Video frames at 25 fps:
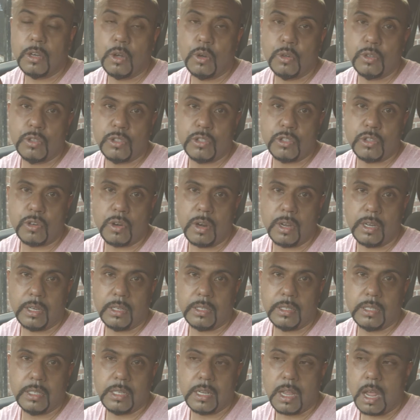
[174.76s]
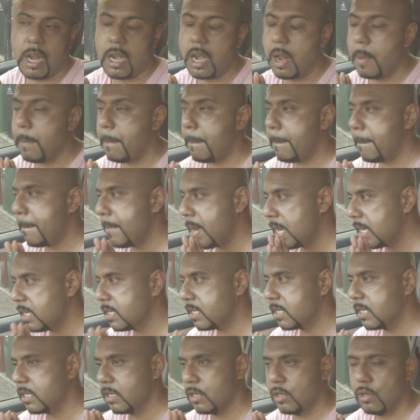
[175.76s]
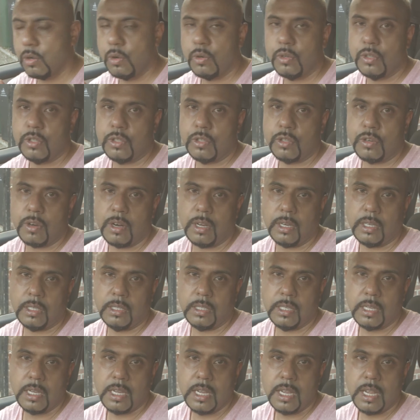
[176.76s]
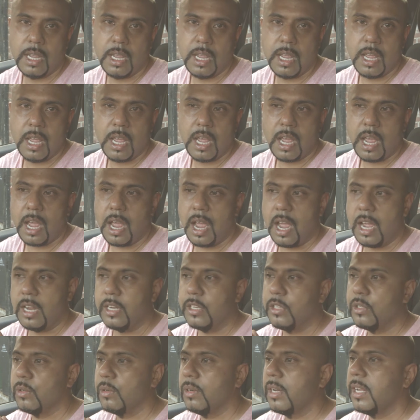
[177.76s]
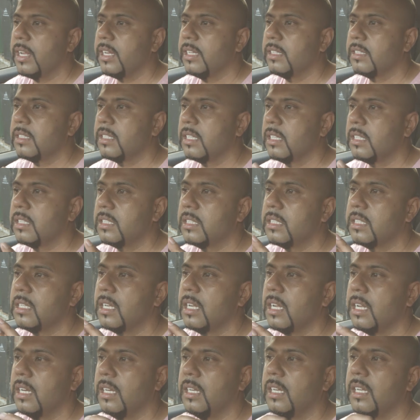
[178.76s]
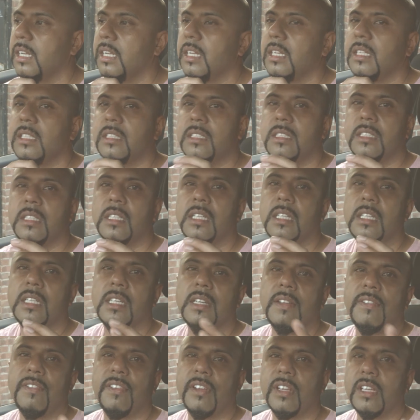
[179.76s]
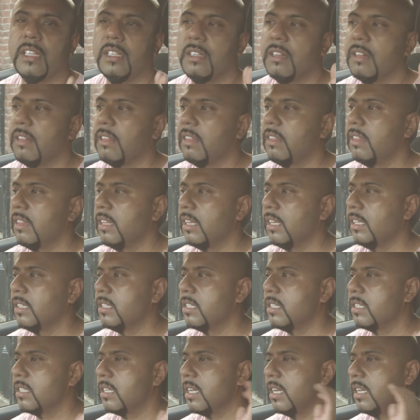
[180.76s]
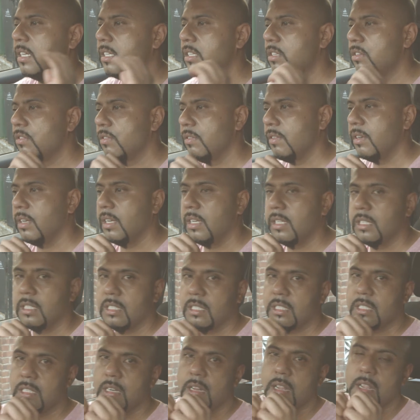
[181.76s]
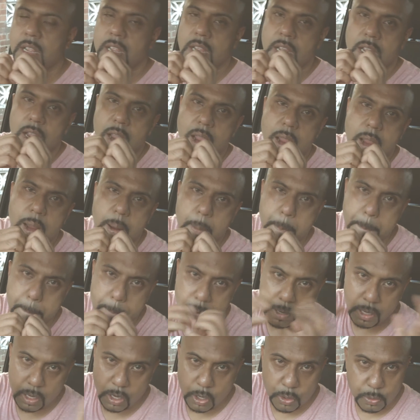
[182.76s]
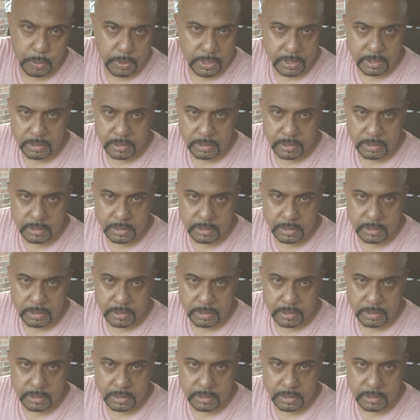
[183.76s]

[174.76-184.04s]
construct. An amazing construct. And you're letting such an insignificant thing just enter it and just implode